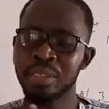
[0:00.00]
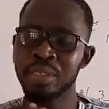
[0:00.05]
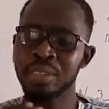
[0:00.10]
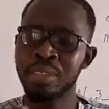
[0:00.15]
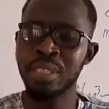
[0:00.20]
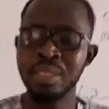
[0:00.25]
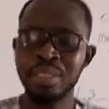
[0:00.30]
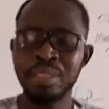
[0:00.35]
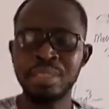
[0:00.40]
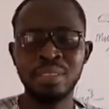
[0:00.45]

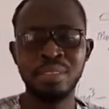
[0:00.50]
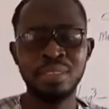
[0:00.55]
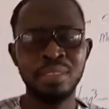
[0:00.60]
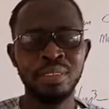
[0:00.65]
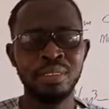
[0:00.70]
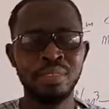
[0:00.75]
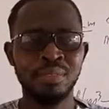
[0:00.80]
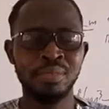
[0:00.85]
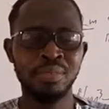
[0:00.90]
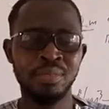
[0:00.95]

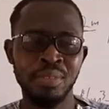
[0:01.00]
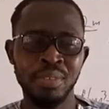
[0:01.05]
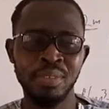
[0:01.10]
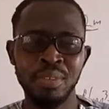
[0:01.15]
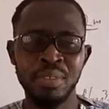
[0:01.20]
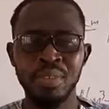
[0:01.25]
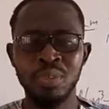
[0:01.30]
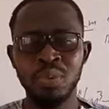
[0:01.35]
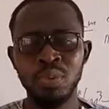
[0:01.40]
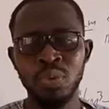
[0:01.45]
Just
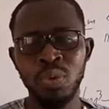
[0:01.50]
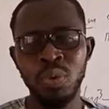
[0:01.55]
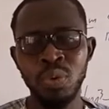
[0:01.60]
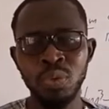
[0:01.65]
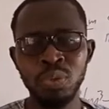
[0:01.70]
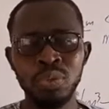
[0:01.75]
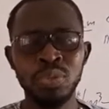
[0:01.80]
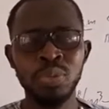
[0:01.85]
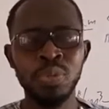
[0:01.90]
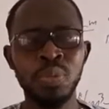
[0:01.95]

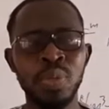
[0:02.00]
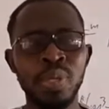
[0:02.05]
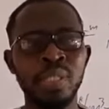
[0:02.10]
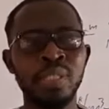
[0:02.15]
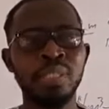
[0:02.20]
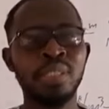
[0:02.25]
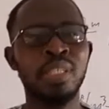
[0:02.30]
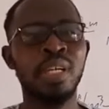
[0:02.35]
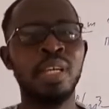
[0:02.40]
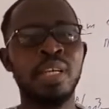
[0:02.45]
go through
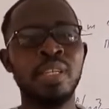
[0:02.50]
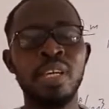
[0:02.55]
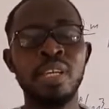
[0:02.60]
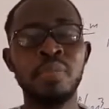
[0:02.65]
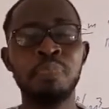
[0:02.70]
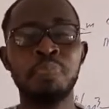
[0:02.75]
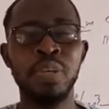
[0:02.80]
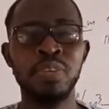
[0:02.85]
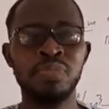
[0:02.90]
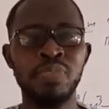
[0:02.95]
it and
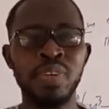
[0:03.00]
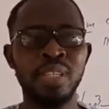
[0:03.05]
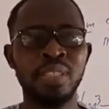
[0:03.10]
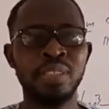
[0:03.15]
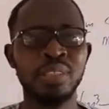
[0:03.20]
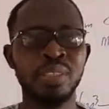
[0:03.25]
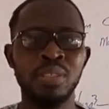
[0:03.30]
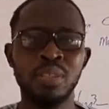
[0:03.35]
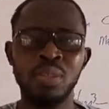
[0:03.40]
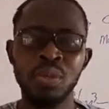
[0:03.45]
then
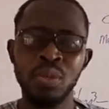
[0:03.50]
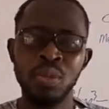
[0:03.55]
perfect.